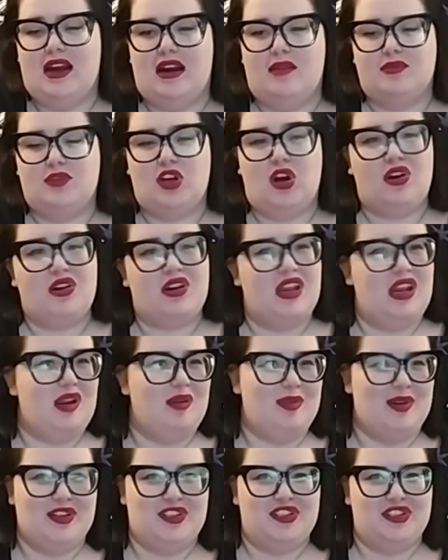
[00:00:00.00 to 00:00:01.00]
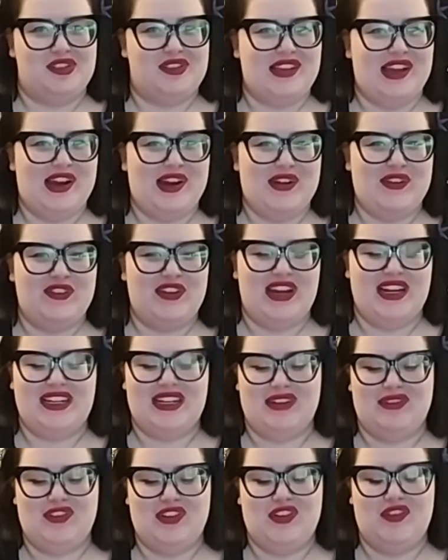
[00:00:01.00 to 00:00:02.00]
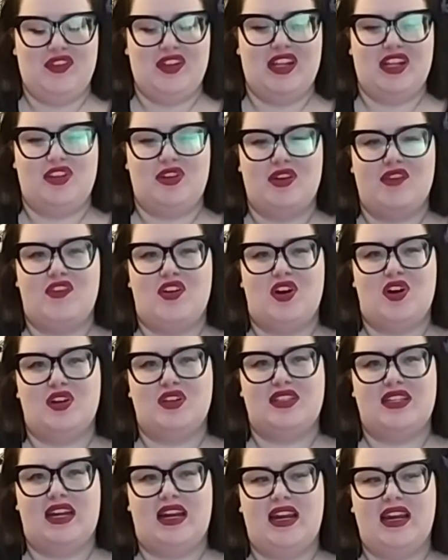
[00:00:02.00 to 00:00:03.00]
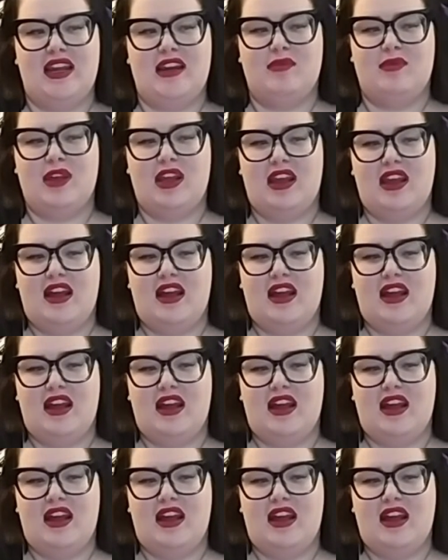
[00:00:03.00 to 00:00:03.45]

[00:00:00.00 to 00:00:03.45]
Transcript: talking about yourself. I definitely feel like you have a hard time